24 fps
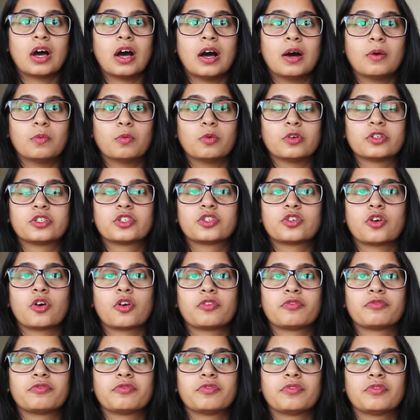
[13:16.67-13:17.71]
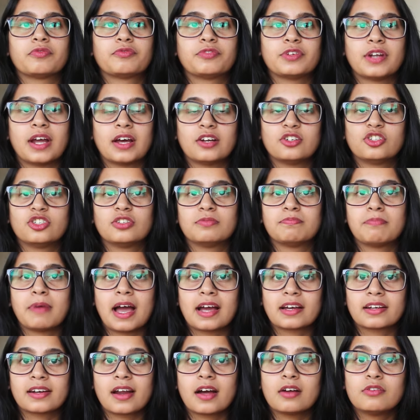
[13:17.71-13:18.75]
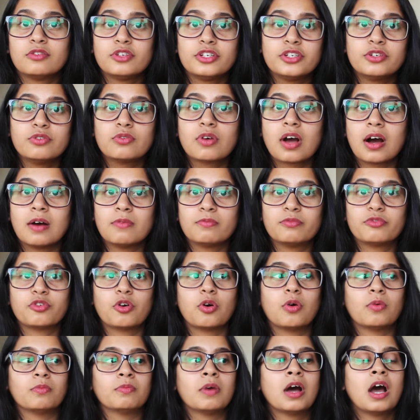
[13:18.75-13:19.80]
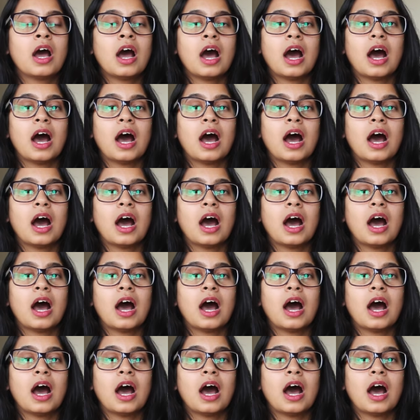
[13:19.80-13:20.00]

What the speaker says: what sort of financial background you come from,